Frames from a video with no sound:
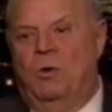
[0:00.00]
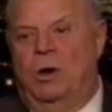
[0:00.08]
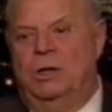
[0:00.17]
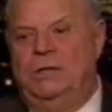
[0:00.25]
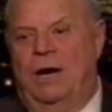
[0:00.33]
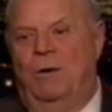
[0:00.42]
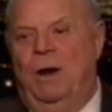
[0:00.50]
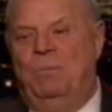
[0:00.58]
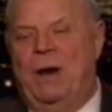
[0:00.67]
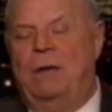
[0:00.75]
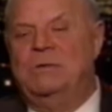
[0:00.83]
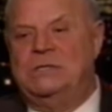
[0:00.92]
in the world, you know,
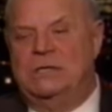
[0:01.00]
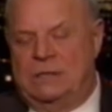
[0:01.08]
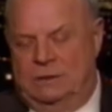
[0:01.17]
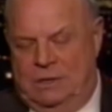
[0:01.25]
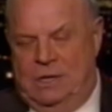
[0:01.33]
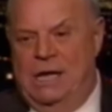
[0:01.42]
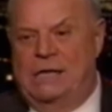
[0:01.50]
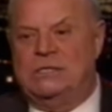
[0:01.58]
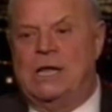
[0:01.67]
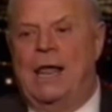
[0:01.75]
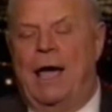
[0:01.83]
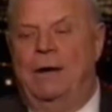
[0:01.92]
but I was the
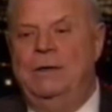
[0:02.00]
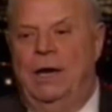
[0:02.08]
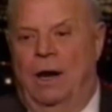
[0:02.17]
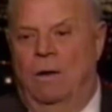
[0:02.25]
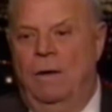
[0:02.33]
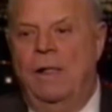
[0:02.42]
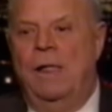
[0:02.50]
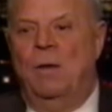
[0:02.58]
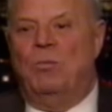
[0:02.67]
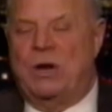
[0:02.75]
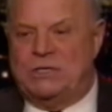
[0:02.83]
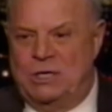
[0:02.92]
class clown, you know,
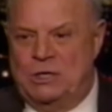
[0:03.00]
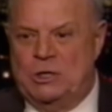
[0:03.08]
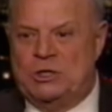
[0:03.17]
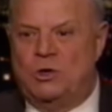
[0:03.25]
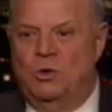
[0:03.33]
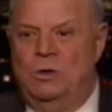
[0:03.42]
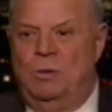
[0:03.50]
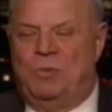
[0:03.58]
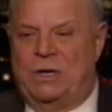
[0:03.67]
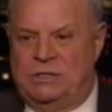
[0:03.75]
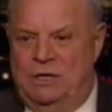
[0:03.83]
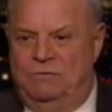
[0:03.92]
president of the school, and
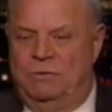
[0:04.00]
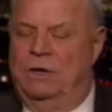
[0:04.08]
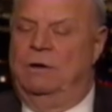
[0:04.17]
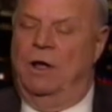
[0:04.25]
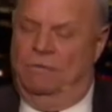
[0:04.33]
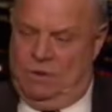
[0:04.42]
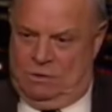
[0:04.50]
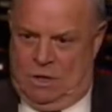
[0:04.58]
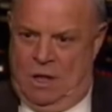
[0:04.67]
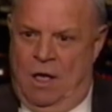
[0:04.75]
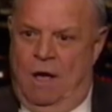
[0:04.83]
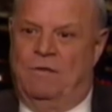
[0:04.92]
the president
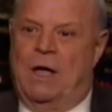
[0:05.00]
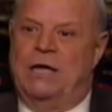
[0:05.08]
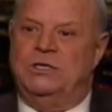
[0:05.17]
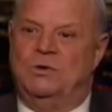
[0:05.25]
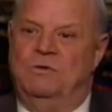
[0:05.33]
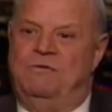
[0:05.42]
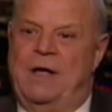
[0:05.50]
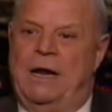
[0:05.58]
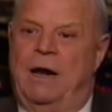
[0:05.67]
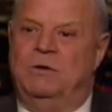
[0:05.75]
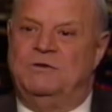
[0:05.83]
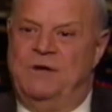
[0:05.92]
of the high school
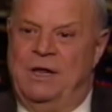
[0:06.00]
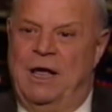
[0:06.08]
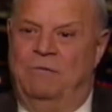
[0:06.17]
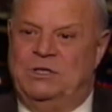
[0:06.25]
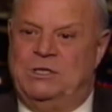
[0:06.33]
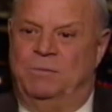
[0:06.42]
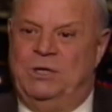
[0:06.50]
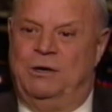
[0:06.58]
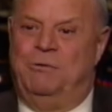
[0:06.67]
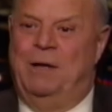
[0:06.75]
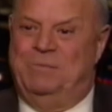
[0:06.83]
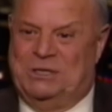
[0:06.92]
found out I was failing every
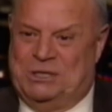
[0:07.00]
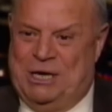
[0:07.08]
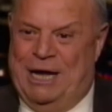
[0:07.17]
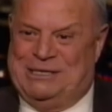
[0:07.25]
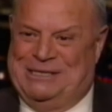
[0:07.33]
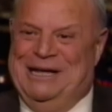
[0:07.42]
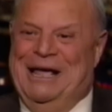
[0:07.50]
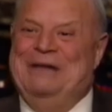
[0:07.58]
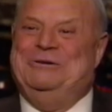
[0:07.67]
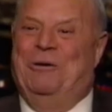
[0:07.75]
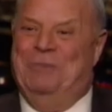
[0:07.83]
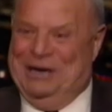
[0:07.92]
subject, grabbed his chest,
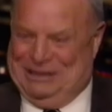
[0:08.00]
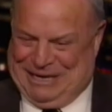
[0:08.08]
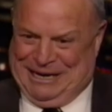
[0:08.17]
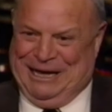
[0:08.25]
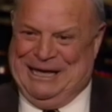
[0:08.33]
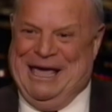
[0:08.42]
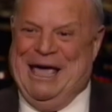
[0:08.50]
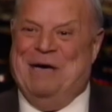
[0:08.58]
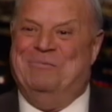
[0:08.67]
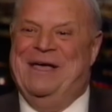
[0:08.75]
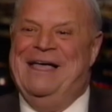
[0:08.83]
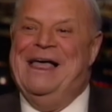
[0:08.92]
and told me to take a
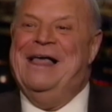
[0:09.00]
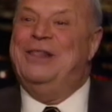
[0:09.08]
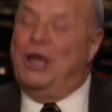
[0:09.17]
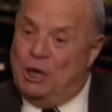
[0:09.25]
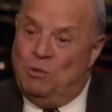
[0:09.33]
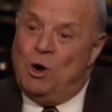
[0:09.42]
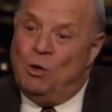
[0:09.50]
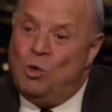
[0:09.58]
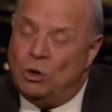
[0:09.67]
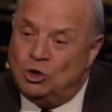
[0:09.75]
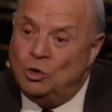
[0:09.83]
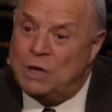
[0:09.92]
cab. Lucky
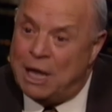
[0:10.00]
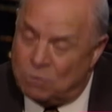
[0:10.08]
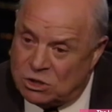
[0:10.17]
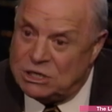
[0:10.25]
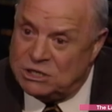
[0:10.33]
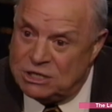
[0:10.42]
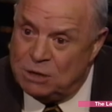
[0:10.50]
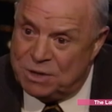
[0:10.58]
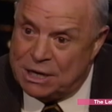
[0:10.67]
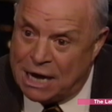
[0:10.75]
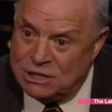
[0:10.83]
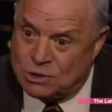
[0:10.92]
World War II came, because I'd
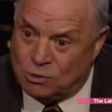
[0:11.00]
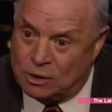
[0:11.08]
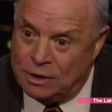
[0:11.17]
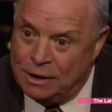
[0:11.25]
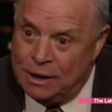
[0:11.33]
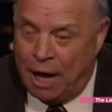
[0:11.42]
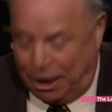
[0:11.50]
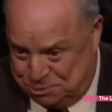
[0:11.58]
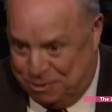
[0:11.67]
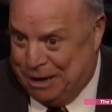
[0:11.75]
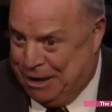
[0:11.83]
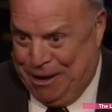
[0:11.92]
still be in high school.
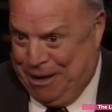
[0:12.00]
As